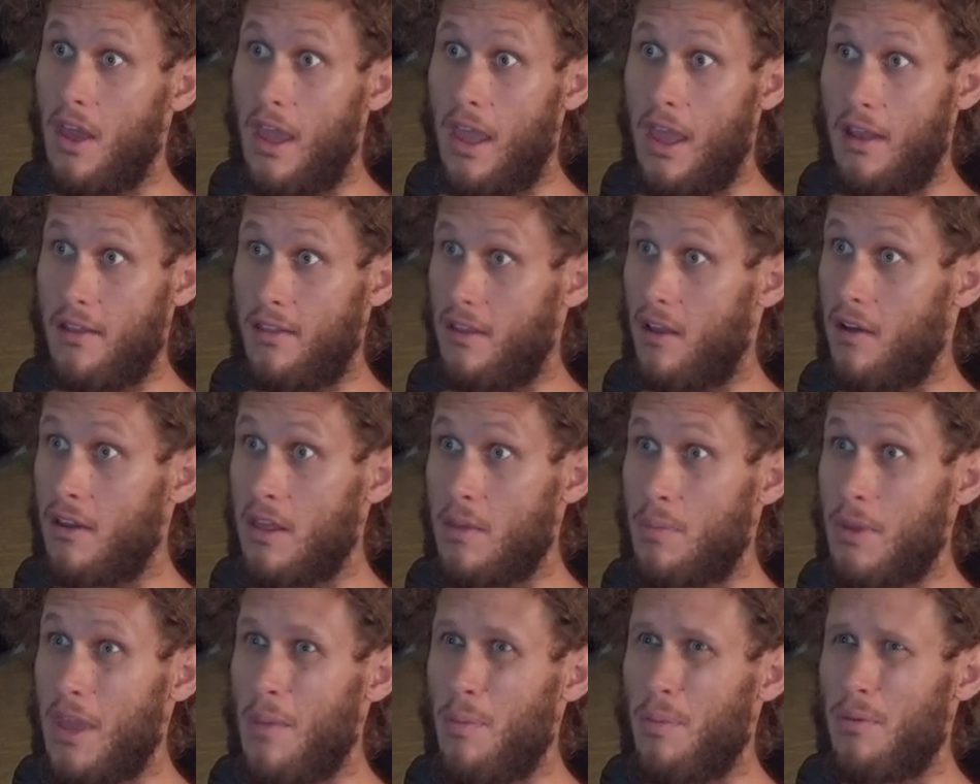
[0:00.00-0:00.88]
and the
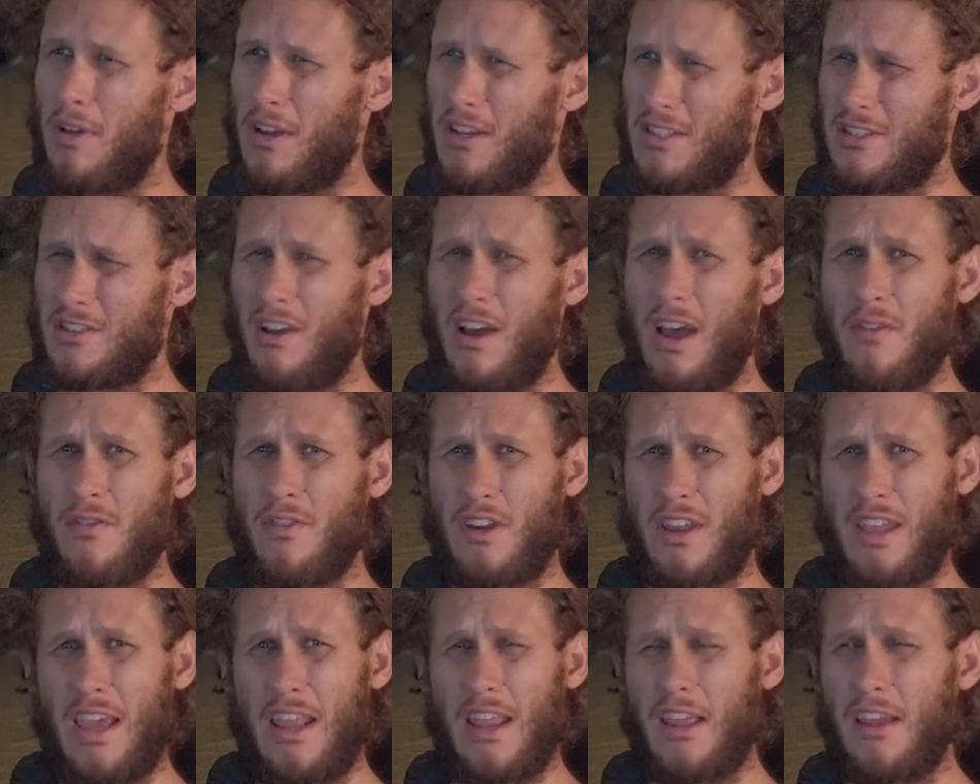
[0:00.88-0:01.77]
only people I saw
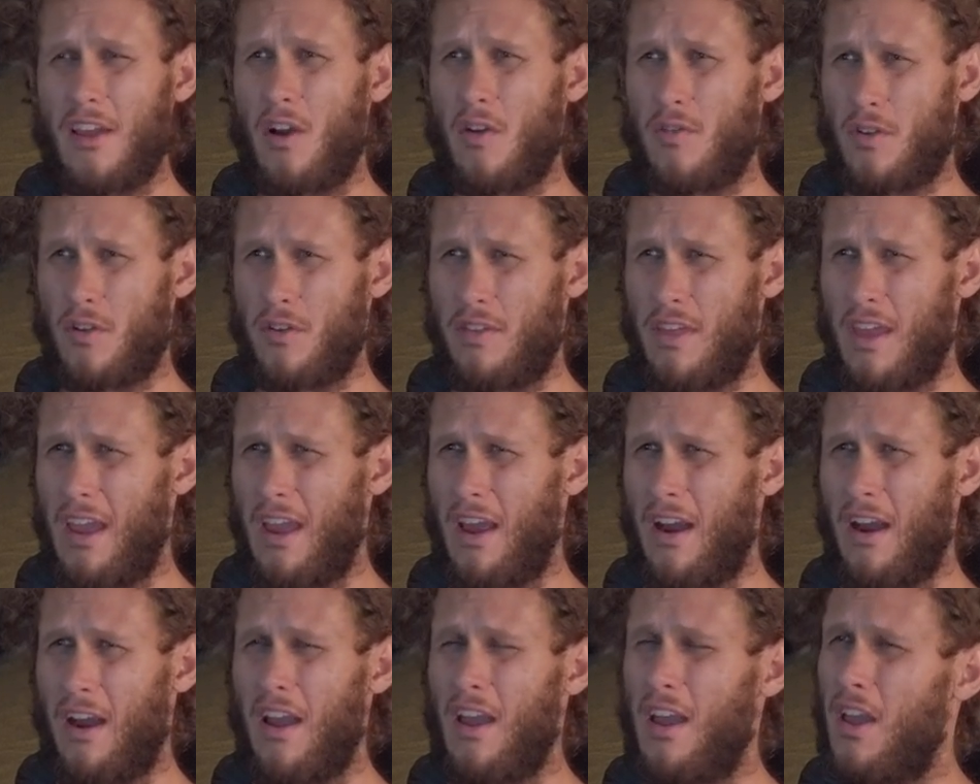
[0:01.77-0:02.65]
ever getting over
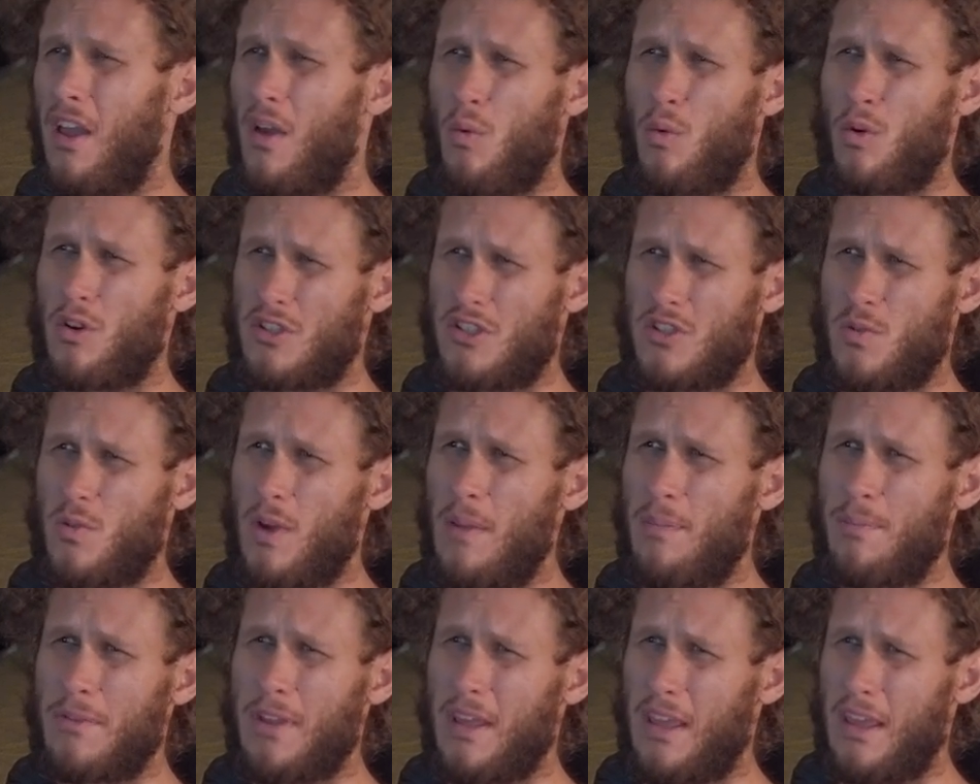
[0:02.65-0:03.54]
there were
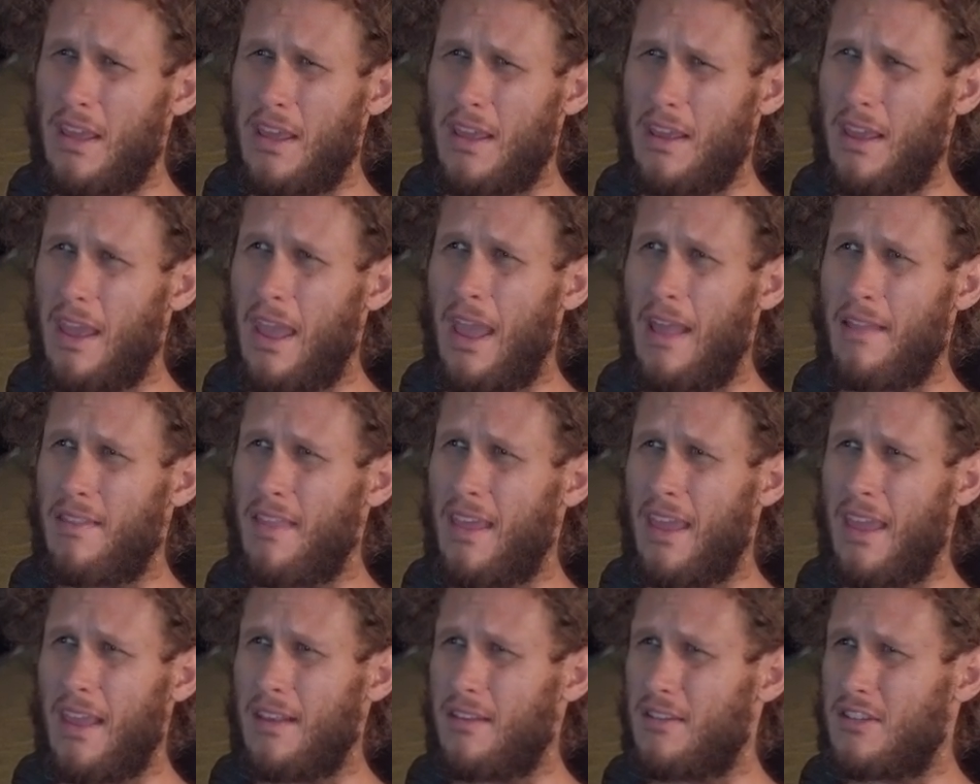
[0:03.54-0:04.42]
scripting, and
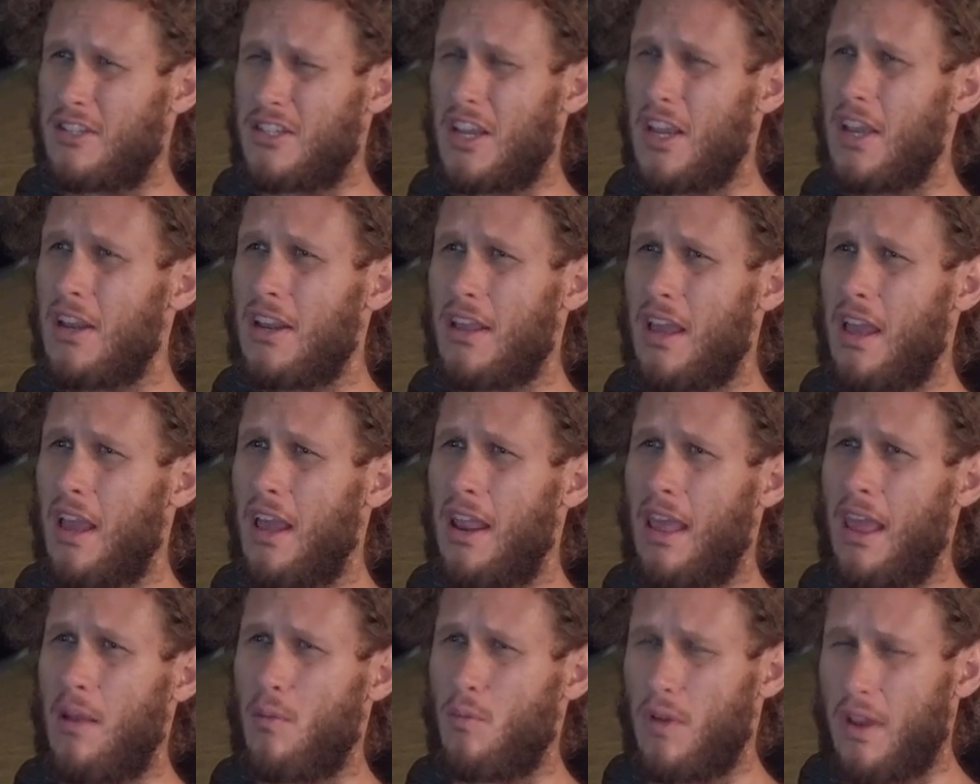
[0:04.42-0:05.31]
they
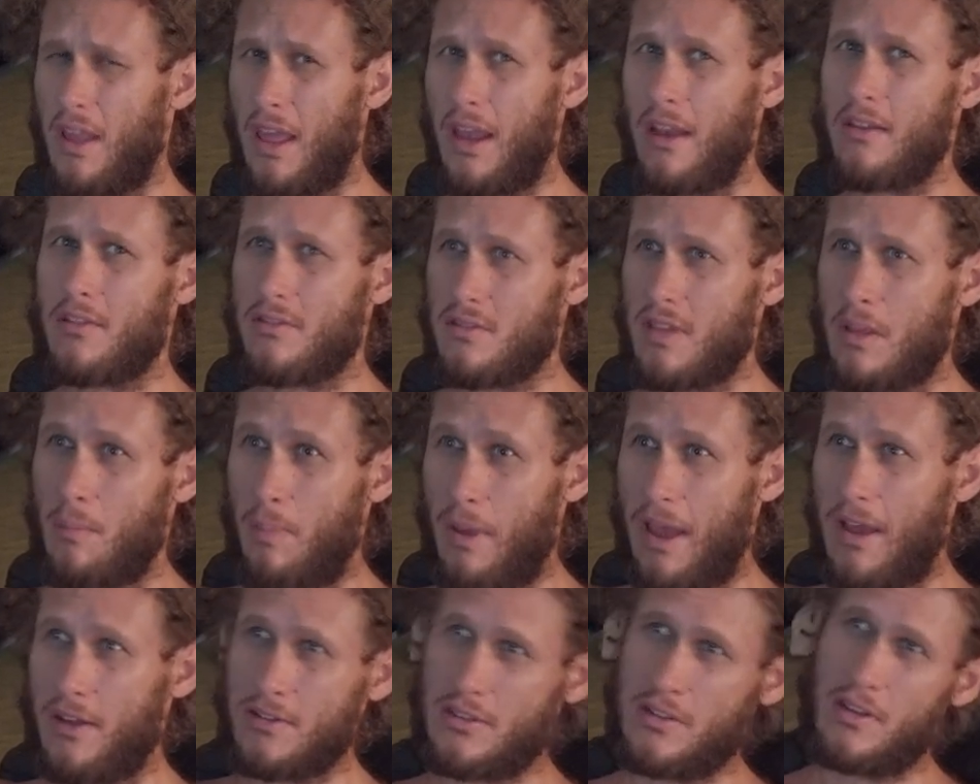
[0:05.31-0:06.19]
cheated and would endlessly
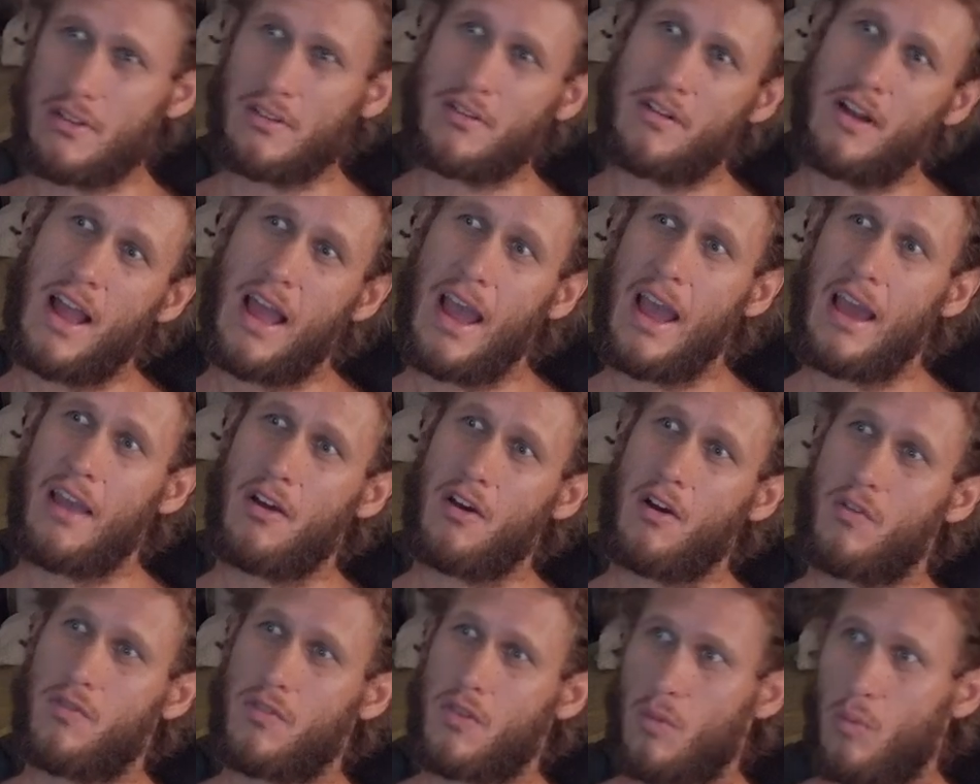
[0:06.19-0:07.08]
bounce on their hat
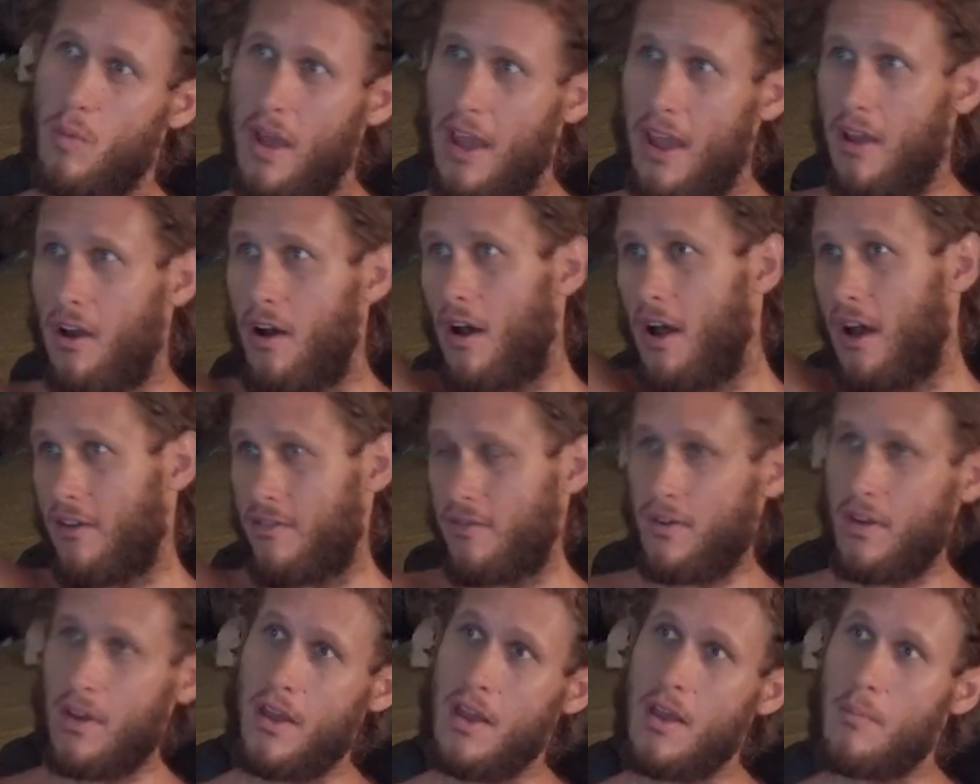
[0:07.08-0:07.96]
over way
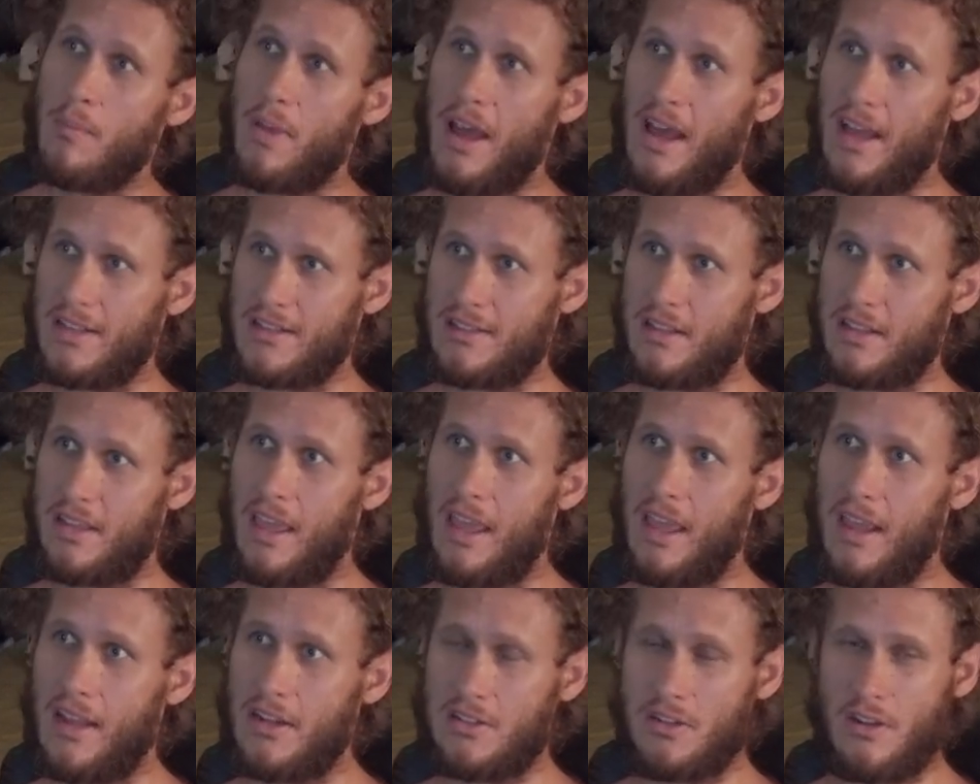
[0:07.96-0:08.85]
off past the
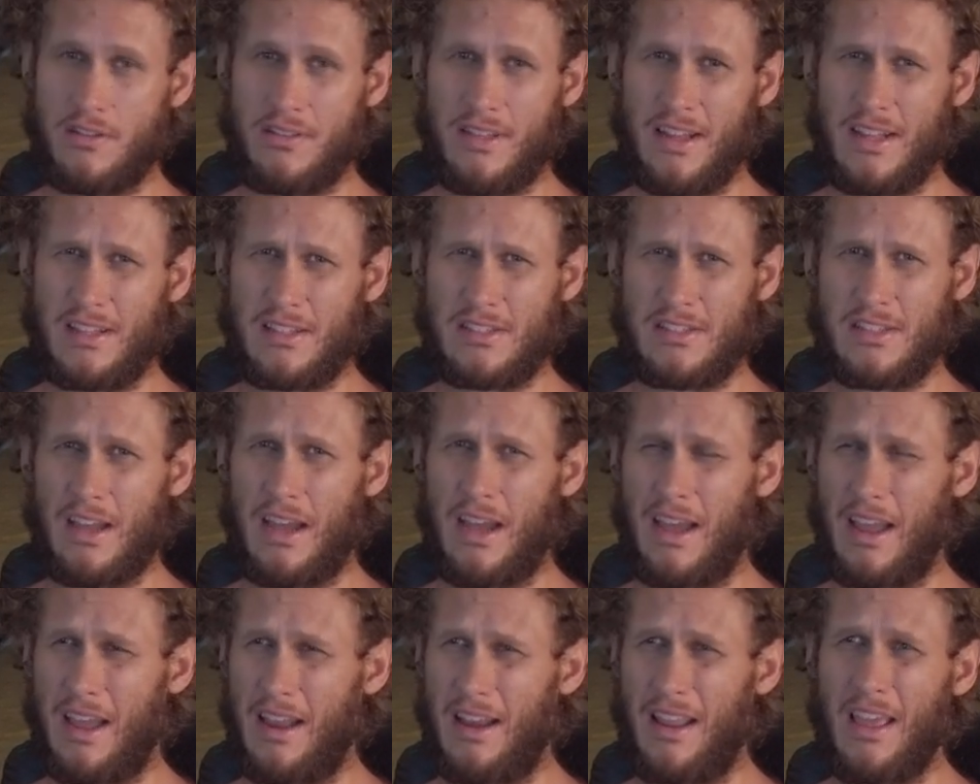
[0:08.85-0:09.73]
cage on that
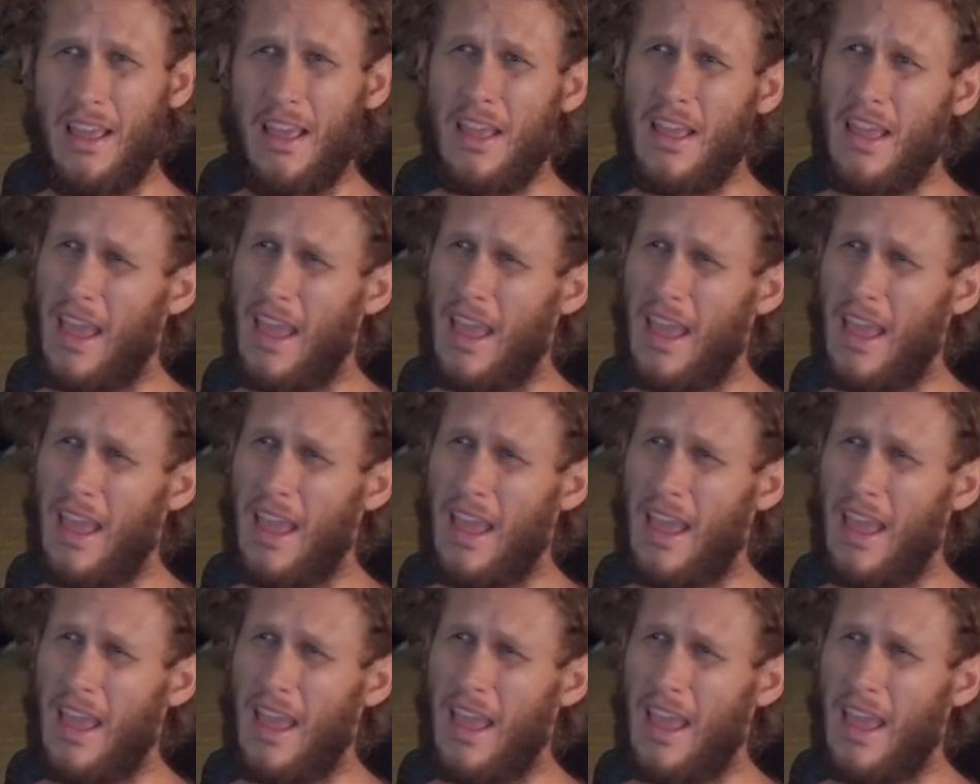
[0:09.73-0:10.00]
side.